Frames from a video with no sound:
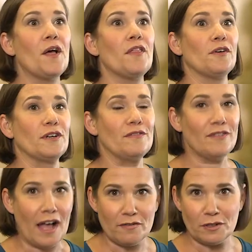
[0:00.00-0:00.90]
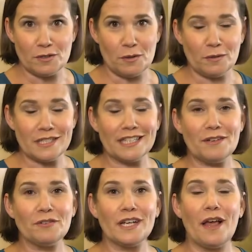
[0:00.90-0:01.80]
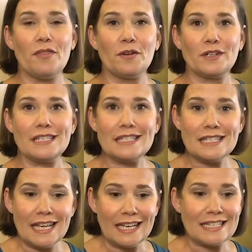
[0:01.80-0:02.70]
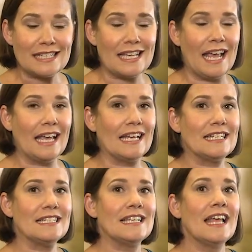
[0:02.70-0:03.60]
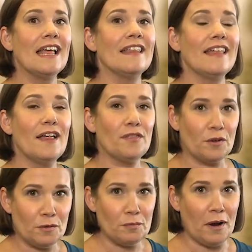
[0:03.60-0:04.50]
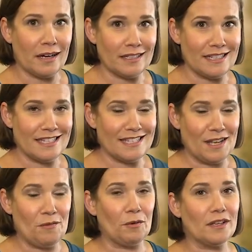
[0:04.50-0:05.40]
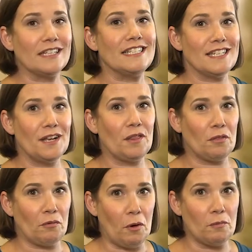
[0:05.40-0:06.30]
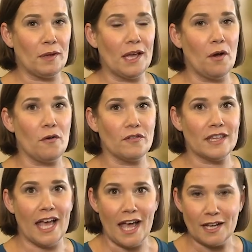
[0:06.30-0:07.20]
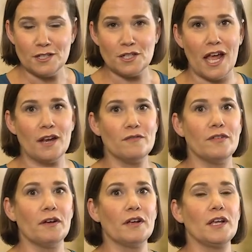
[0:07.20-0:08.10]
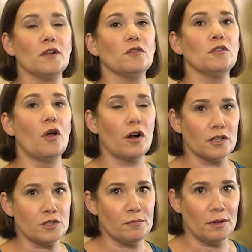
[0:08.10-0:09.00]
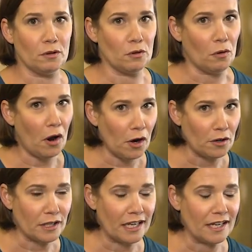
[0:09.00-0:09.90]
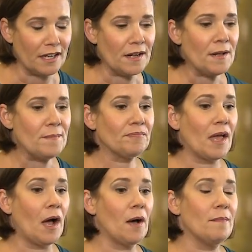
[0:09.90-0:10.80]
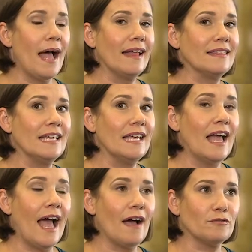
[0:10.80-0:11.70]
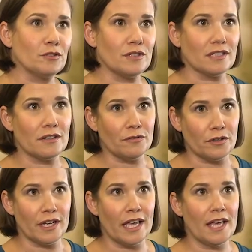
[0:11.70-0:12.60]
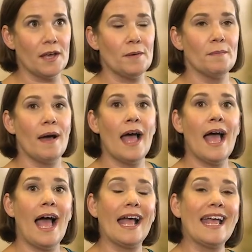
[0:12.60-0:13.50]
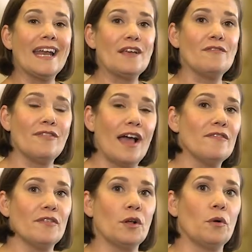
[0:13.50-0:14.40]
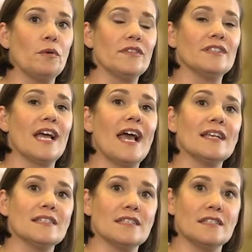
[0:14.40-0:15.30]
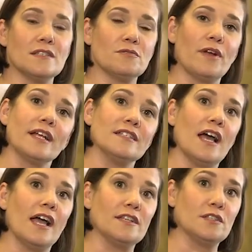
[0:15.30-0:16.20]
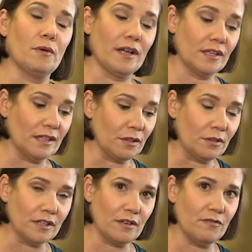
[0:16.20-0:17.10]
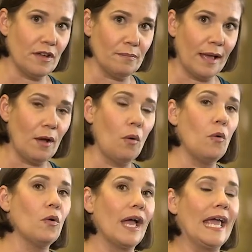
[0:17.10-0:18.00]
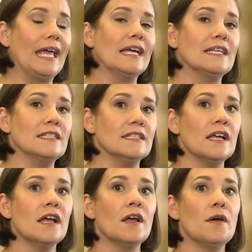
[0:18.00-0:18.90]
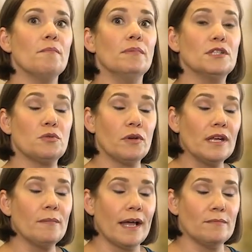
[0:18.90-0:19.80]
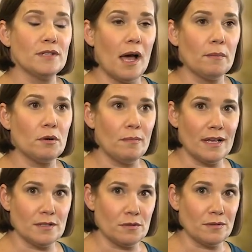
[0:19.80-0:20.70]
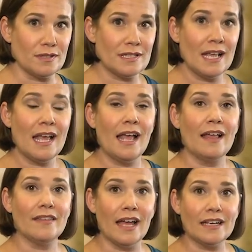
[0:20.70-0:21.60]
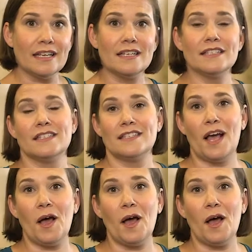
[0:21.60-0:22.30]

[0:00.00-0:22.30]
35 years old, delivering at 36. And that 3rd pregnancy really did throw me over the edge. I had a very large umbilical hernia. After delivering him, I had a 5-finger width diastasis recti, so I could literally fit my whole hand between my abdominal muscles. And that is